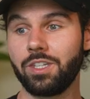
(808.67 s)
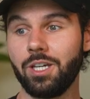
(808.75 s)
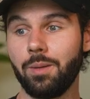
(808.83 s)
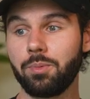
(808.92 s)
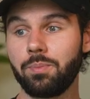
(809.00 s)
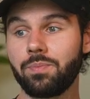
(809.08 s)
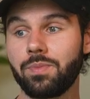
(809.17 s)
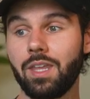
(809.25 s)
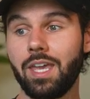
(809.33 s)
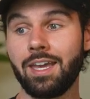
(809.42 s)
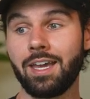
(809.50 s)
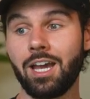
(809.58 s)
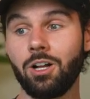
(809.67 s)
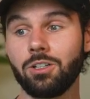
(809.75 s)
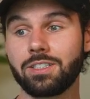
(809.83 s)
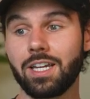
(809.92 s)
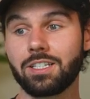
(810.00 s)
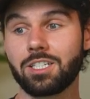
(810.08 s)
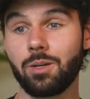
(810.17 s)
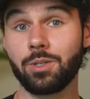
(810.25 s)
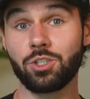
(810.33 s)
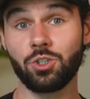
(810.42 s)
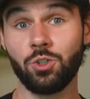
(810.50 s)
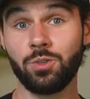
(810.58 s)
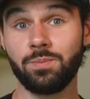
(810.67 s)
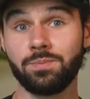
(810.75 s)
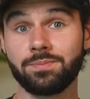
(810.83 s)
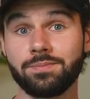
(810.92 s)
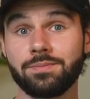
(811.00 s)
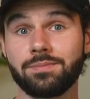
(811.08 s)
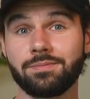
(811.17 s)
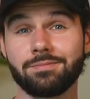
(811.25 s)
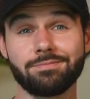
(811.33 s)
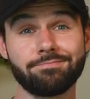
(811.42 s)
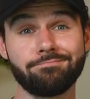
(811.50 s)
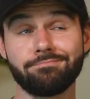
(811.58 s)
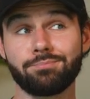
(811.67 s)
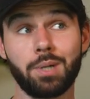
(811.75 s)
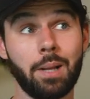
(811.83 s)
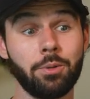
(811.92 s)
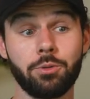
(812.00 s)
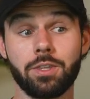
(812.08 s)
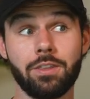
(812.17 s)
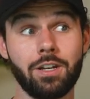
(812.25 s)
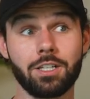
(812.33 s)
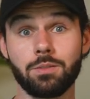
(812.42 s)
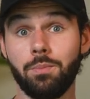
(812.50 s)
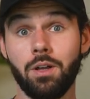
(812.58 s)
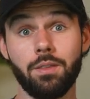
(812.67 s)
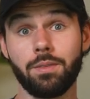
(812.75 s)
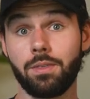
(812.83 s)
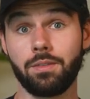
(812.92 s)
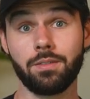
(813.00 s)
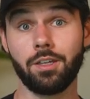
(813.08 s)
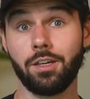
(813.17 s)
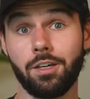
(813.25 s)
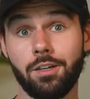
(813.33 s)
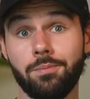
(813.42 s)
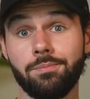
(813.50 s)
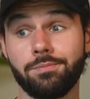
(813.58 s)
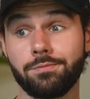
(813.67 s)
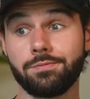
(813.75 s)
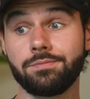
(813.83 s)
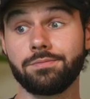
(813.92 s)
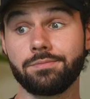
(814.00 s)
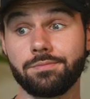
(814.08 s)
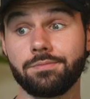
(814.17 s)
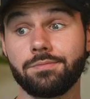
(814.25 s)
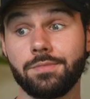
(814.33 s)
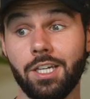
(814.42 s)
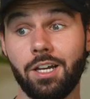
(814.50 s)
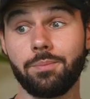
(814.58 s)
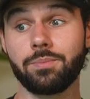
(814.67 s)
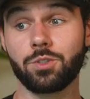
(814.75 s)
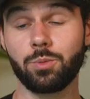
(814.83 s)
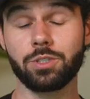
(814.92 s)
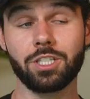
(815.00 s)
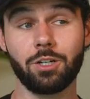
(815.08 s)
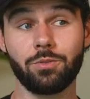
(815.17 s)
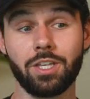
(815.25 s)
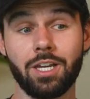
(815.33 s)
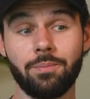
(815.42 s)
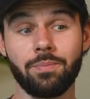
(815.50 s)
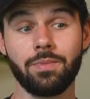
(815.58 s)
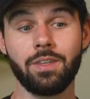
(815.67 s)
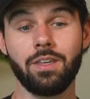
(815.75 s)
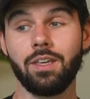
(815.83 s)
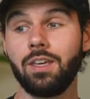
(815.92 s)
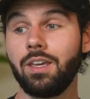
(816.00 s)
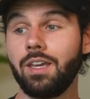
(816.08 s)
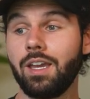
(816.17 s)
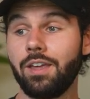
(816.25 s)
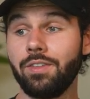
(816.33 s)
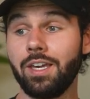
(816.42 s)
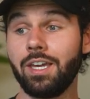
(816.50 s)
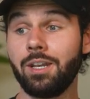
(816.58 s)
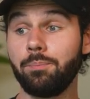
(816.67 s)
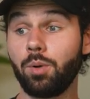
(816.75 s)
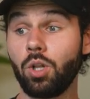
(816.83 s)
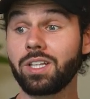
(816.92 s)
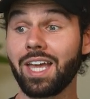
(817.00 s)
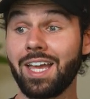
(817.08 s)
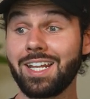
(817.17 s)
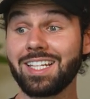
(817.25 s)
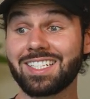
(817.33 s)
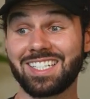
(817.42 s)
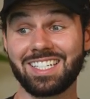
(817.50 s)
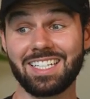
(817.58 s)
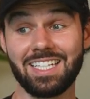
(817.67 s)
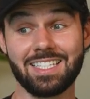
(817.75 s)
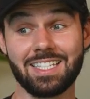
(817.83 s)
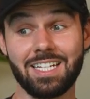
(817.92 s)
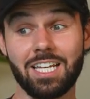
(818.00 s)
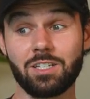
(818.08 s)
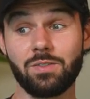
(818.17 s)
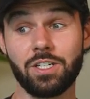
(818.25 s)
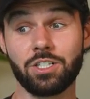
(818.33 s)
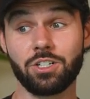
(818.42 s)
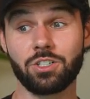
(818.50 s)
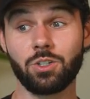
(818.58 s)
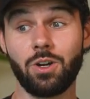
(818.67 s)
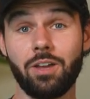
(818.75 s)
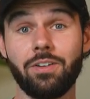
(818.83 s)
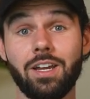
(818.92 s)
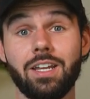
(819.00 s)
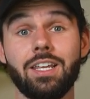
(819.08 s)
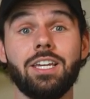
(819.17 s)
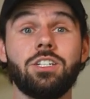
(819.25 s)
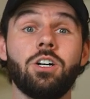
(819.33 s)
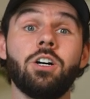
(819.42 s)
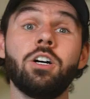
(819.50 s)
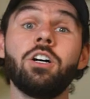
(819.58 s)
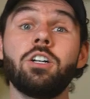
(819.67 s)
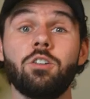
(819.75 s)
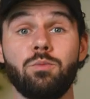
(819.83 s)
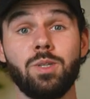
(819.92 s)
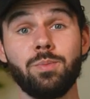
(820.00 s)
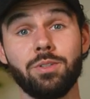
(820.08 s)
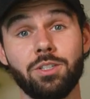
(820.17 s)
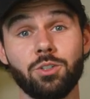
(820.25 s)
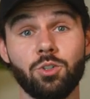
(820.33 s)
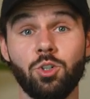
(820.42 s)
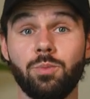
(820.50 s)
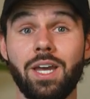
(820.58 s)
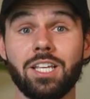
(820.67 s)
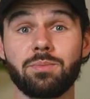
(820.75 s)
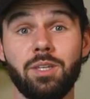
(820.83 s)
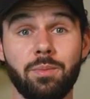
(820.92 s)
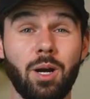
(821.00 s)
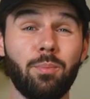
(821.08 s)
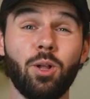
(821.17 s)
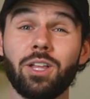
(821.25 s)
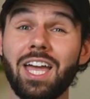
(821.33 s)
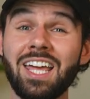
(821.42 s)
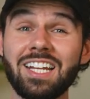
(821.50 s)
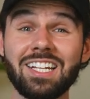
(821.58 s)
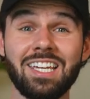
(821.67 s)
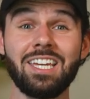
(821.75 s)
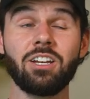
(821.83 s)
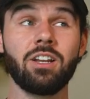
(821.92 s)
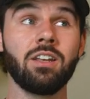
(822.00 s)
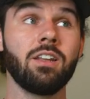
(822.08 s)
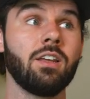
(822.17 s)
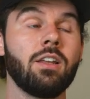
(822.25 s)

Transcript: yep, AI alt text coming soon, probably within the next month. Um, yeah, super excited for that. And then bulk edit is the next feature. So I've had a ton of people in the group ask me about bulk editing and